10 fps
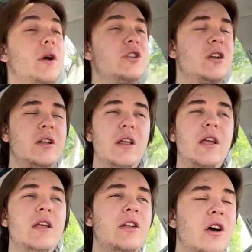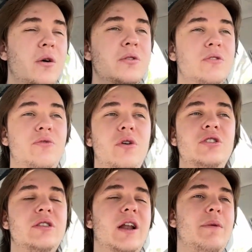which, you know, it was
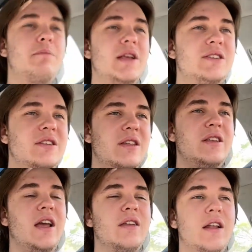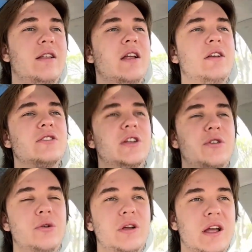unfortunate that I missed the day that I did because they
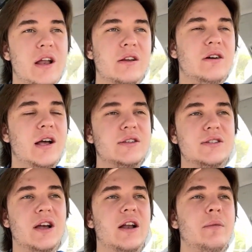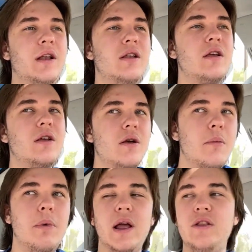were doing an in-class assignment,
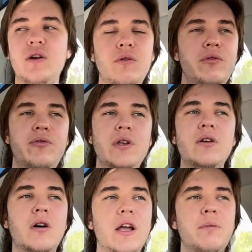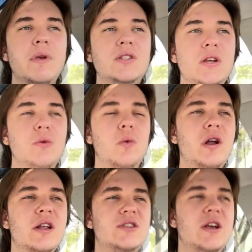but I don't feel like missing
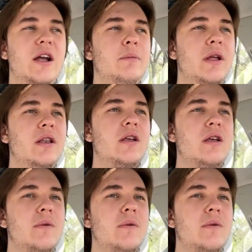one assignment